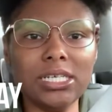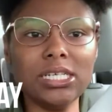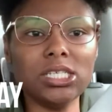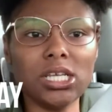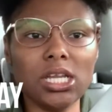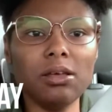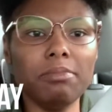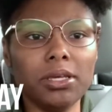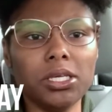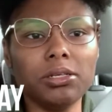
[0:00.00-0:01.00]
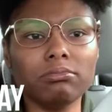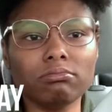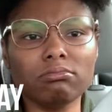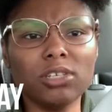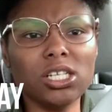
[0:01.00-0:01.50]
it's gonna be
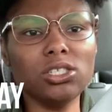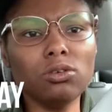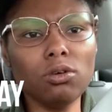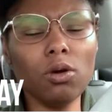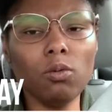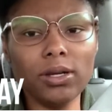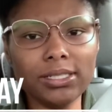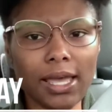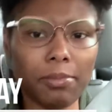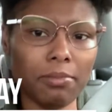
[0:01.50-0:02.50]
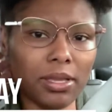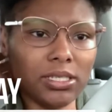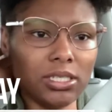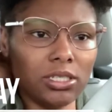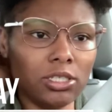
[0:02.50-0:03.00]
a two-in-one type of
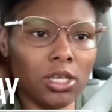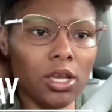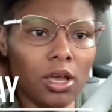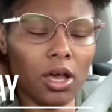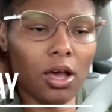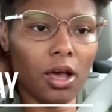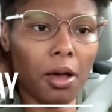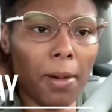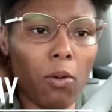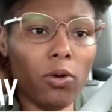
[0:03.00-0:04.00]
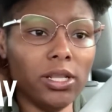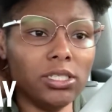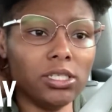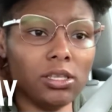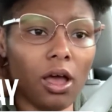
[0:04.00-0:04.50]
message. I wanted
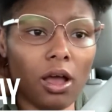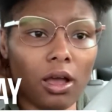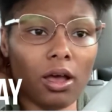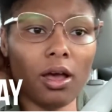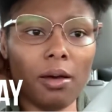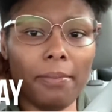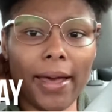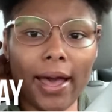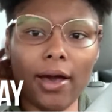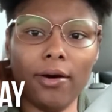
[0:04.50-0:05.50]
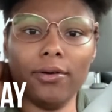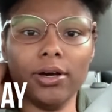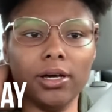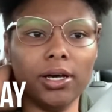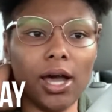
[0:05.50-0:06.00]
to talk about
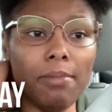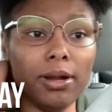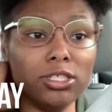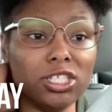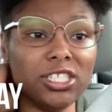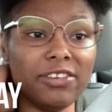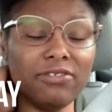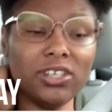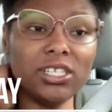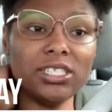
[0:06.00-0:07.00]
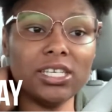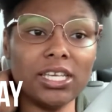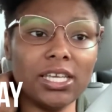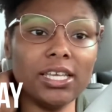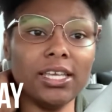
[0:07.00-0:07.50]
emergency funds
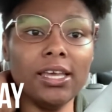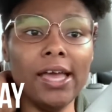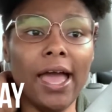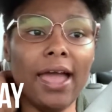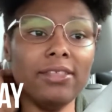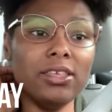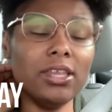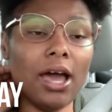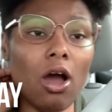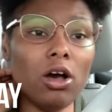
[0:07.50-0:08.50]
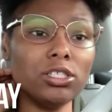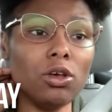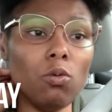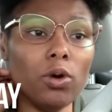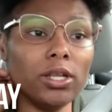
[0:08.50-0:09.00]
again, and then I
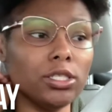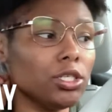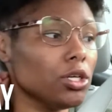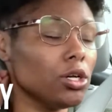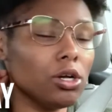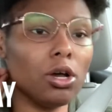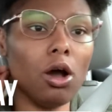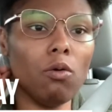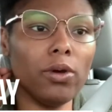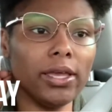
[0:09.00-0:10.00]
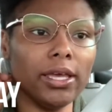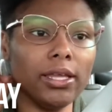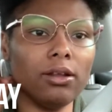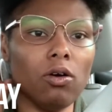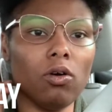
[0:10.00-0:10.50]
also wanted to go
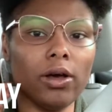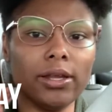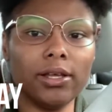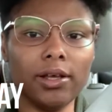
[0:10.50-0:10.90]
in on